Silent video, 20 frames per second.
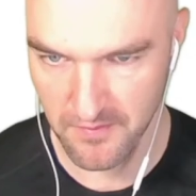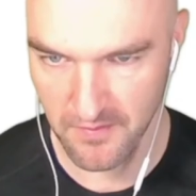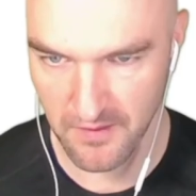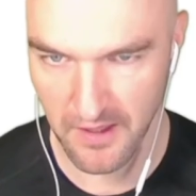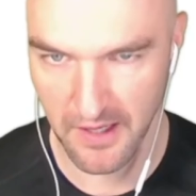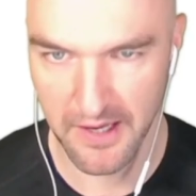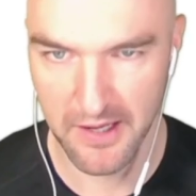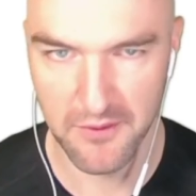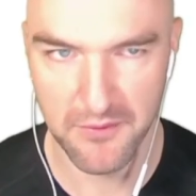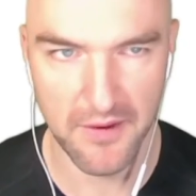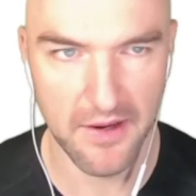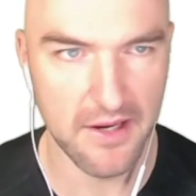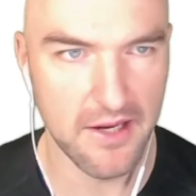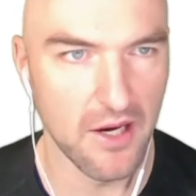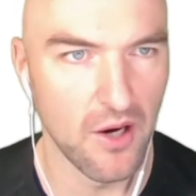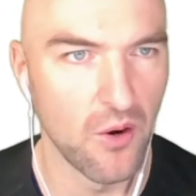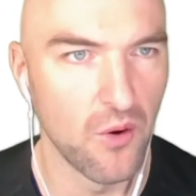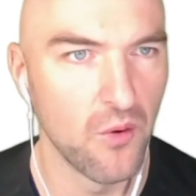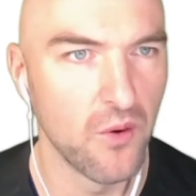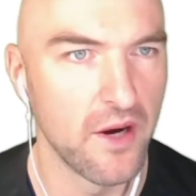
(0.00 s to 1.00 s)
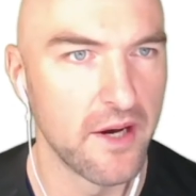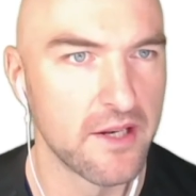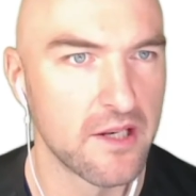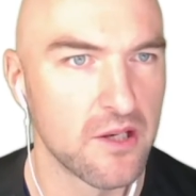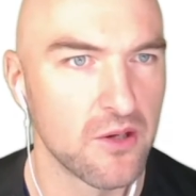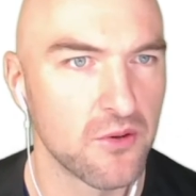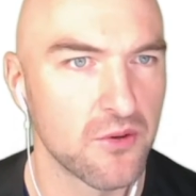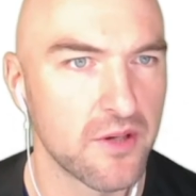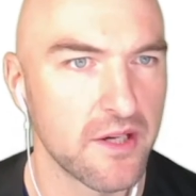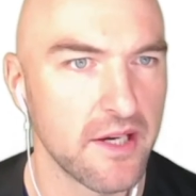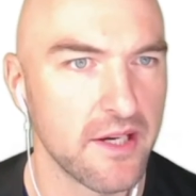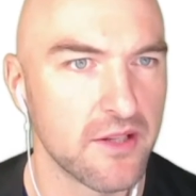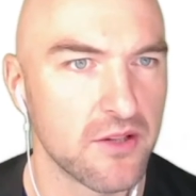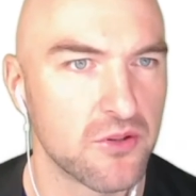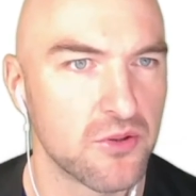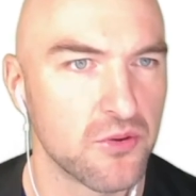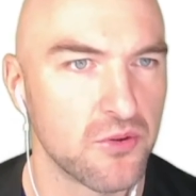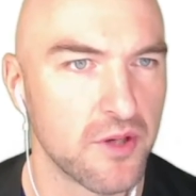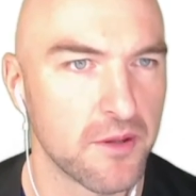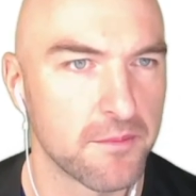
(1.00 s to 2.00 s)
if I go and look
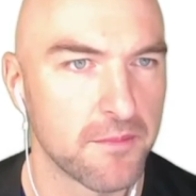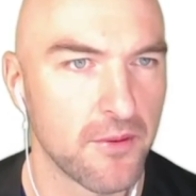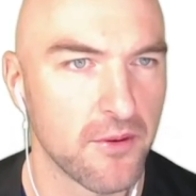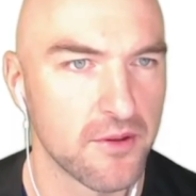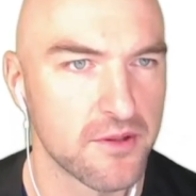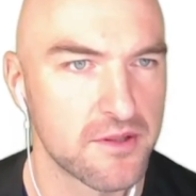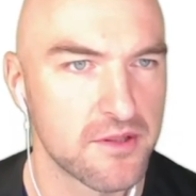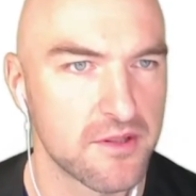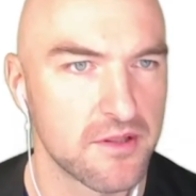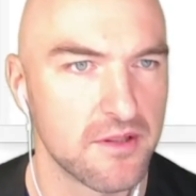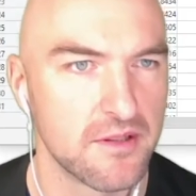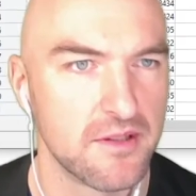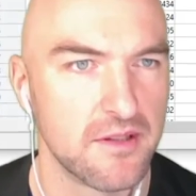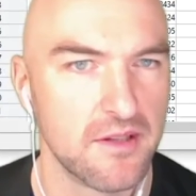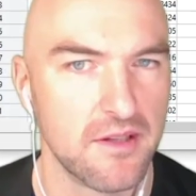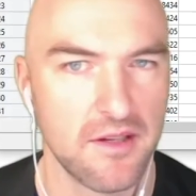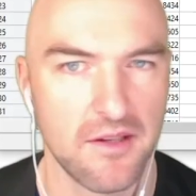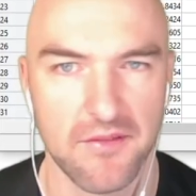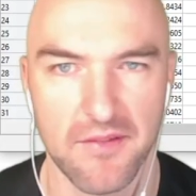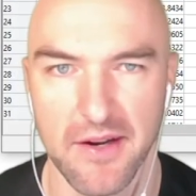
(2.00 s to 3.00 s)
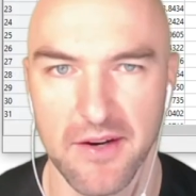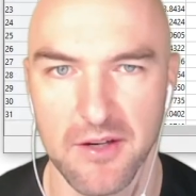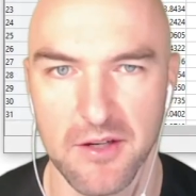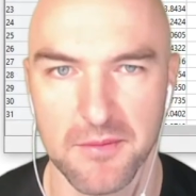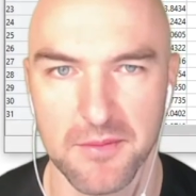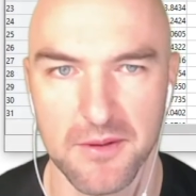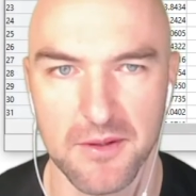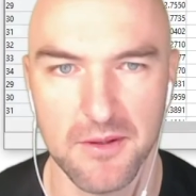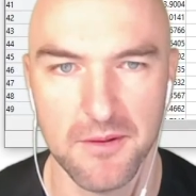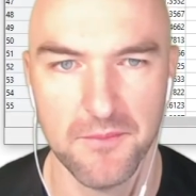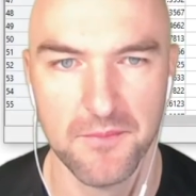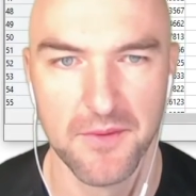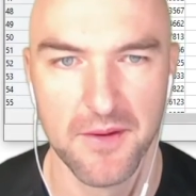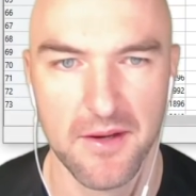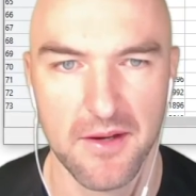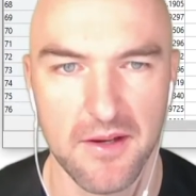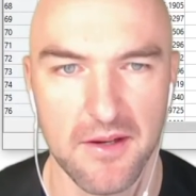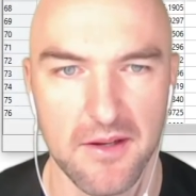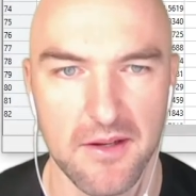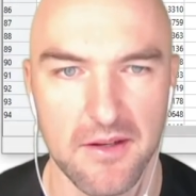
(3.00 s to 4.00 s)
into the POS variable,
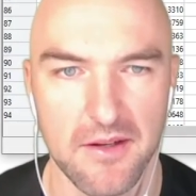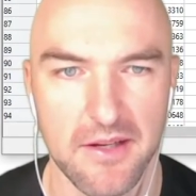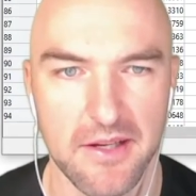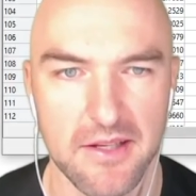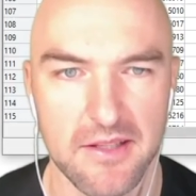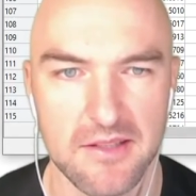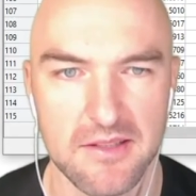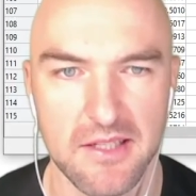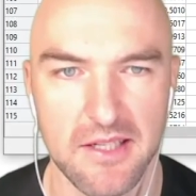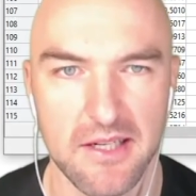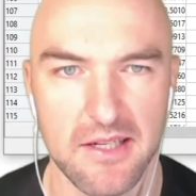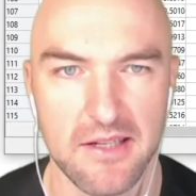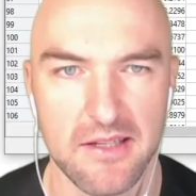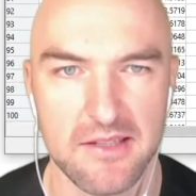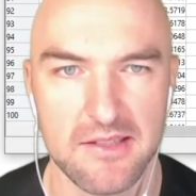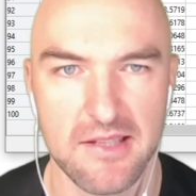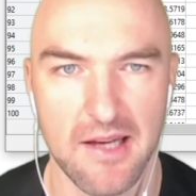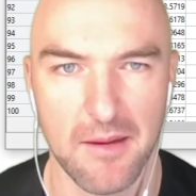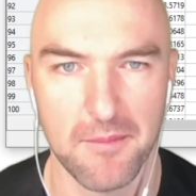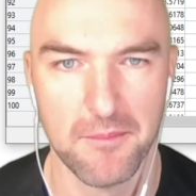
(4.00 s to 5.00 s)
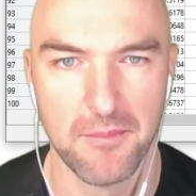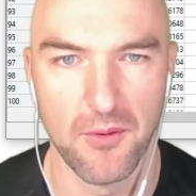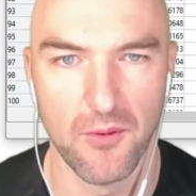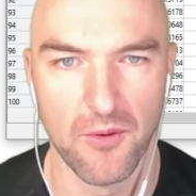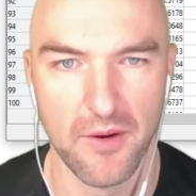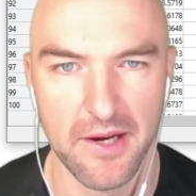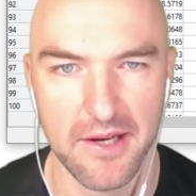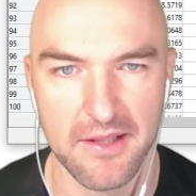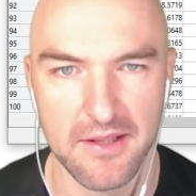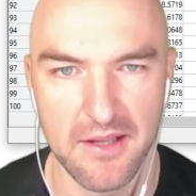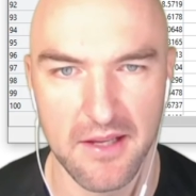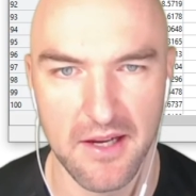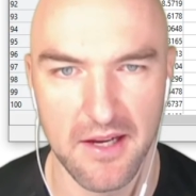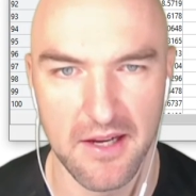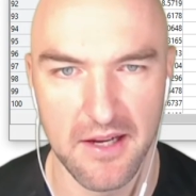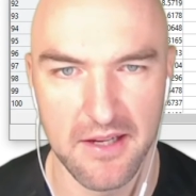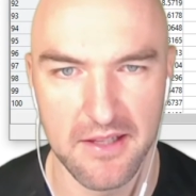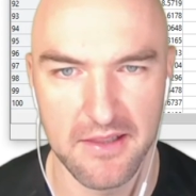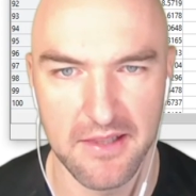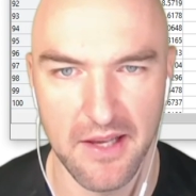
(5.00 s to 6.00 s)
you can see that at some point
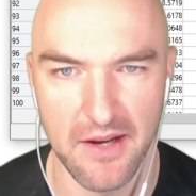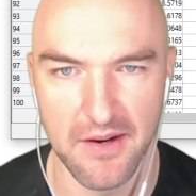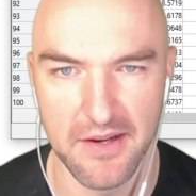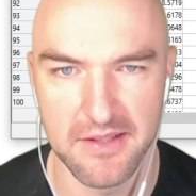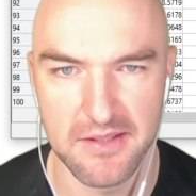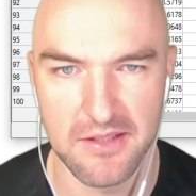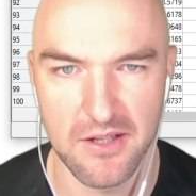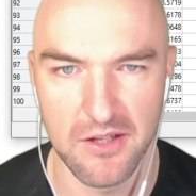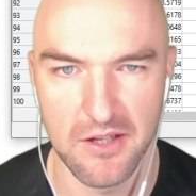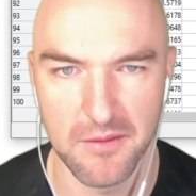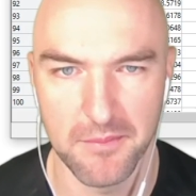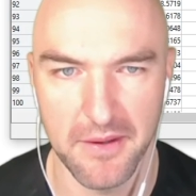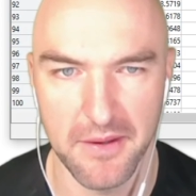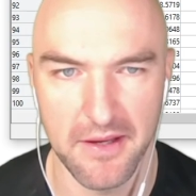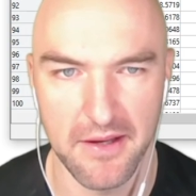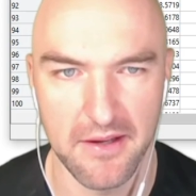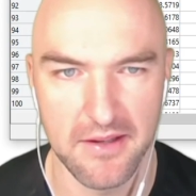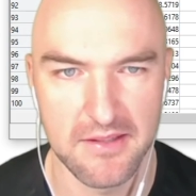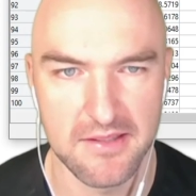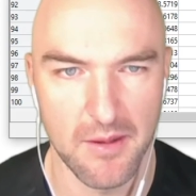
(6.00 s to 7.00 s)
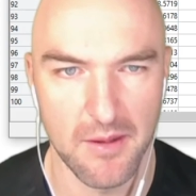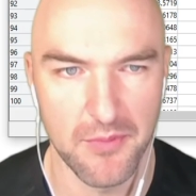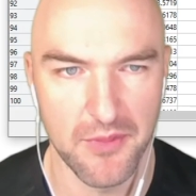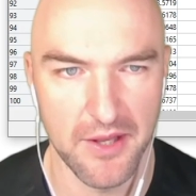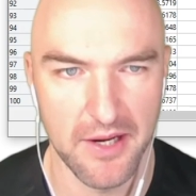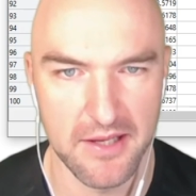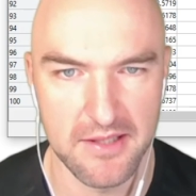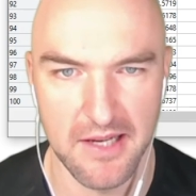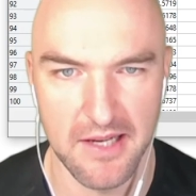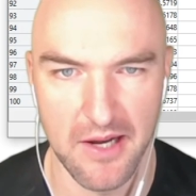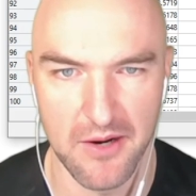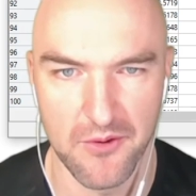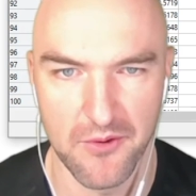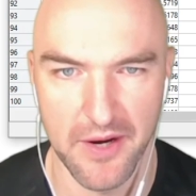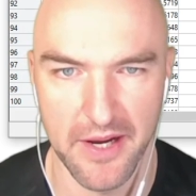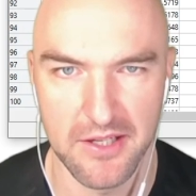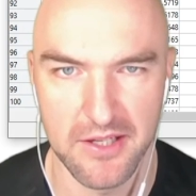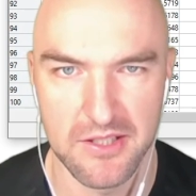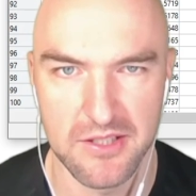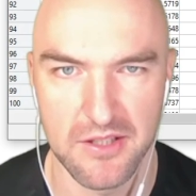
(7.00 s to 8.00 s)
there is going to be something that's
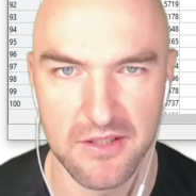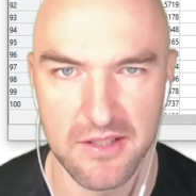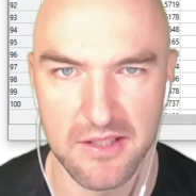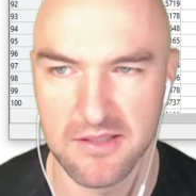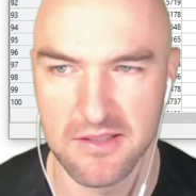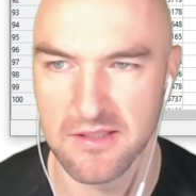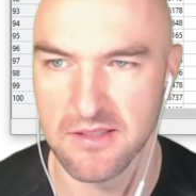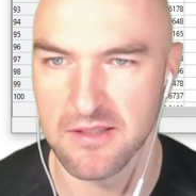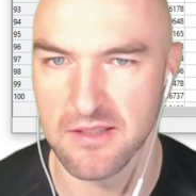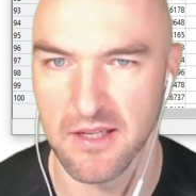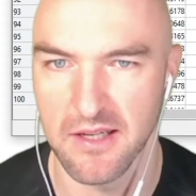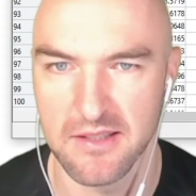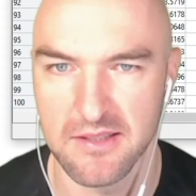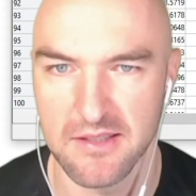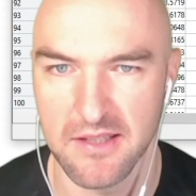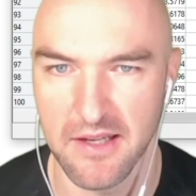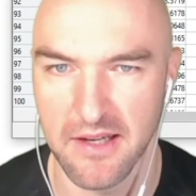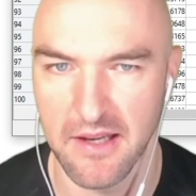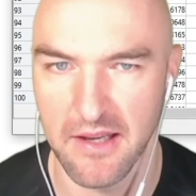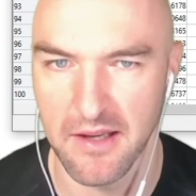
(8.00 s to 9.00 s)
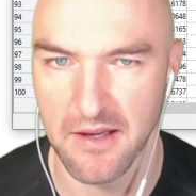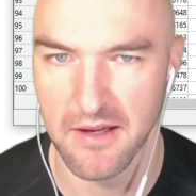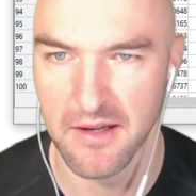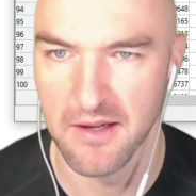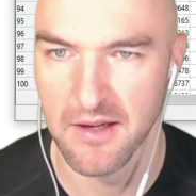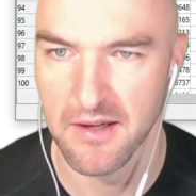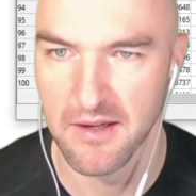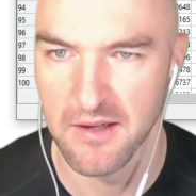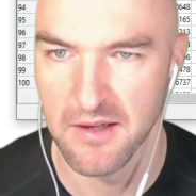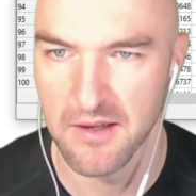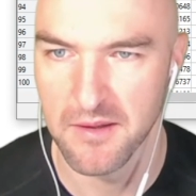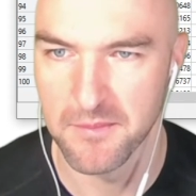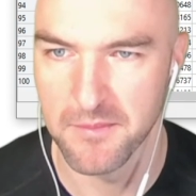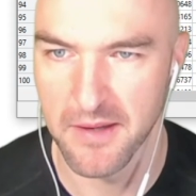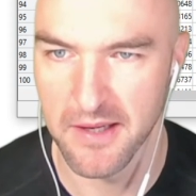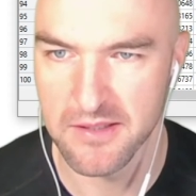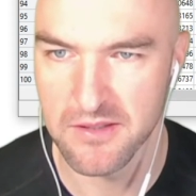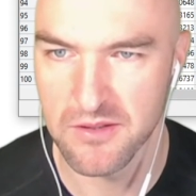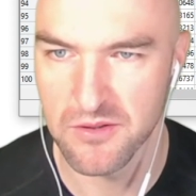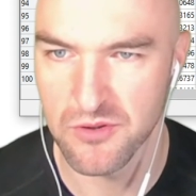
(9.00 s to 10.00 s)
unranged. So this has a
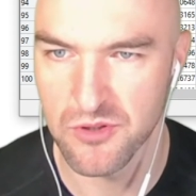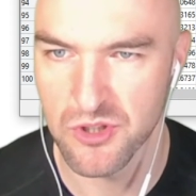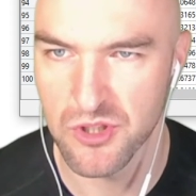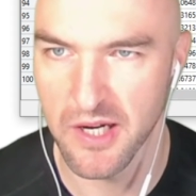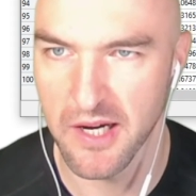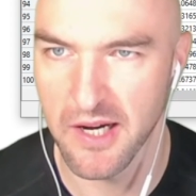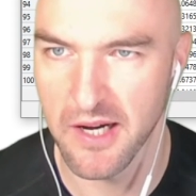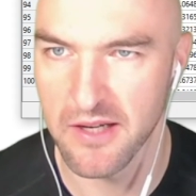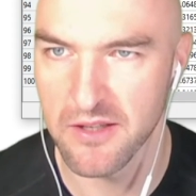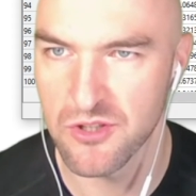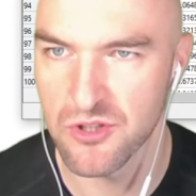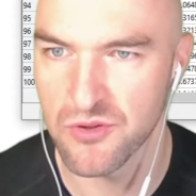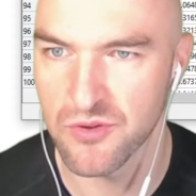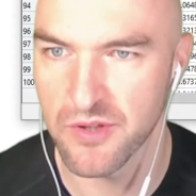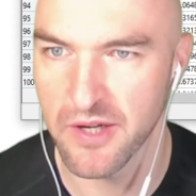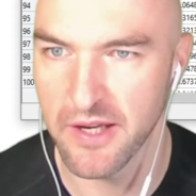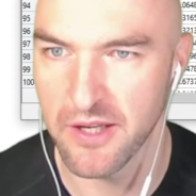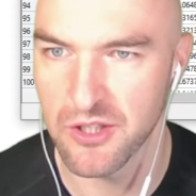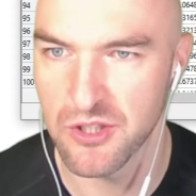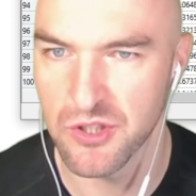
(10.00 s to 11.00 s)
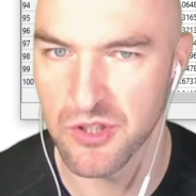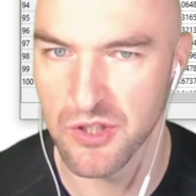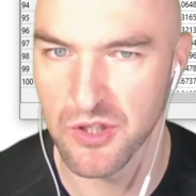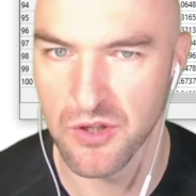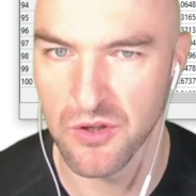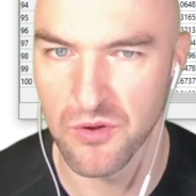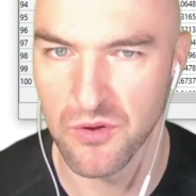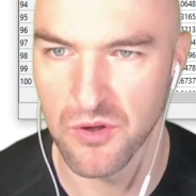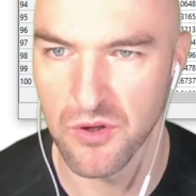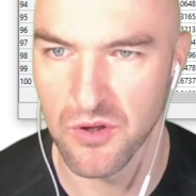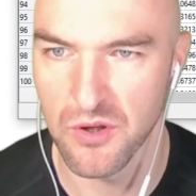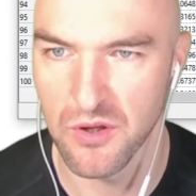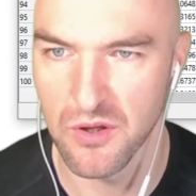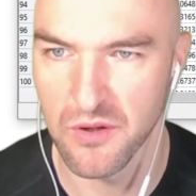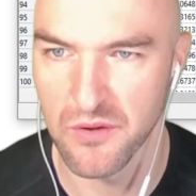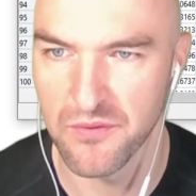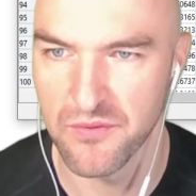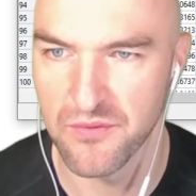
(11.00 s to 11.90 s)
mass to charge ratio of